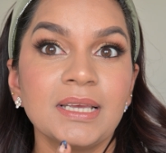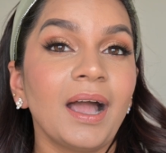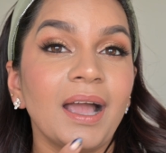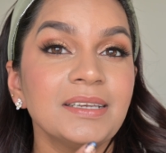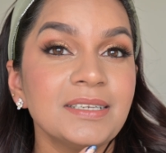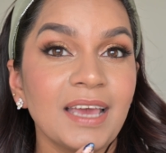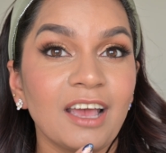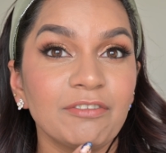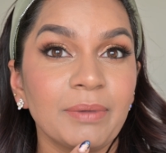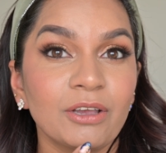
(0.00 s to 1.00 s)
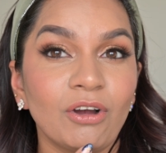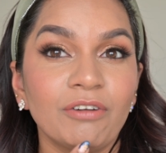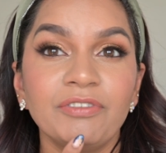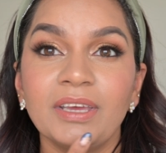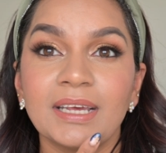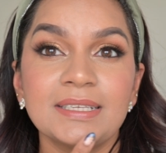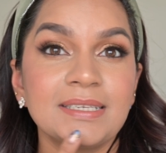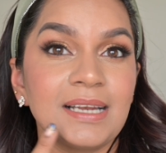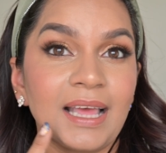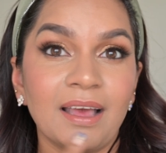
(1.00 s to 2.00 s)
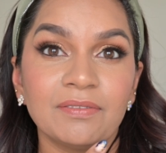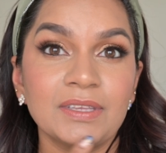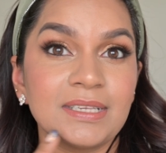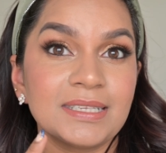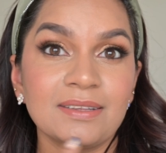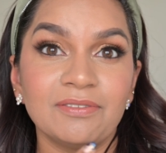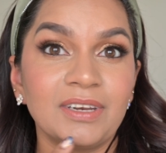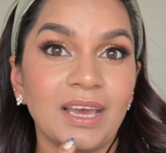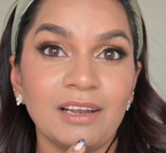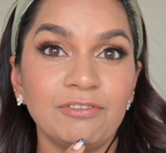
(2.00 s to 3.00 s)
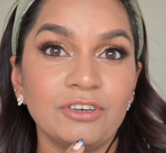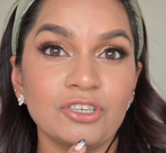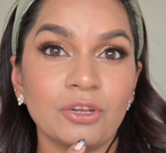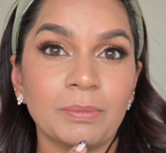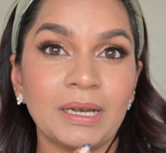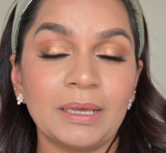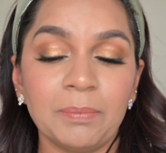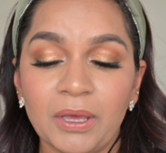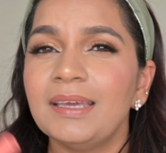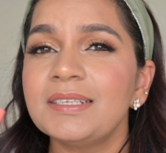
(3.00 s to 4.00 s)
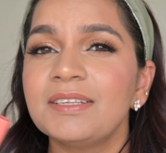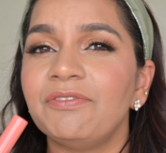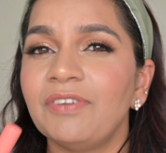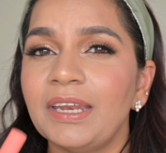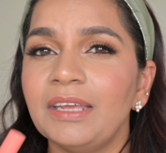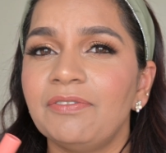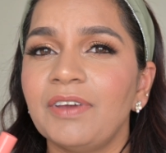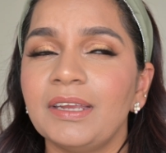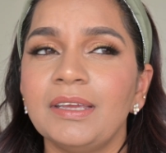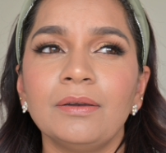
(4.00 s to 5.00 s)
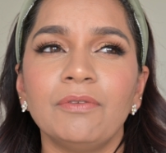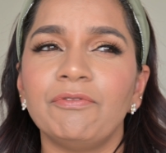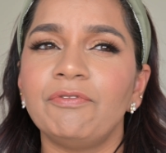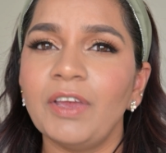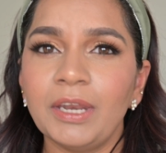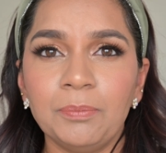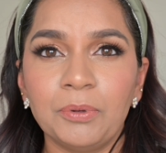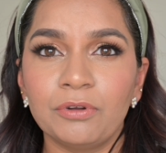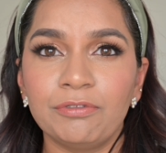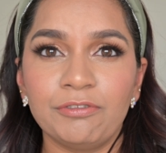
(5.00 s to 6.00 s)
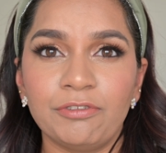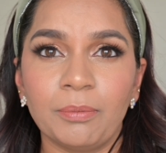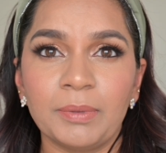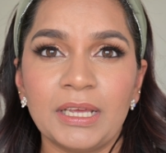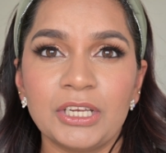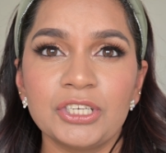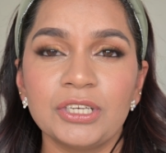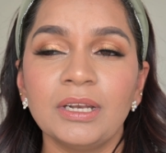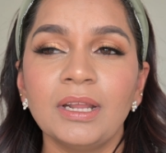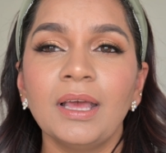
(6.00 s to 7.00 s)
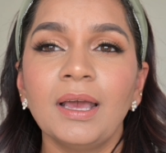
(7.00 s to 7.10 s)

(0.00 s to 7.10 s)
I did have my coffee and I still have this vinyl finish on my lip. It is a very, very, very beautiful formulation.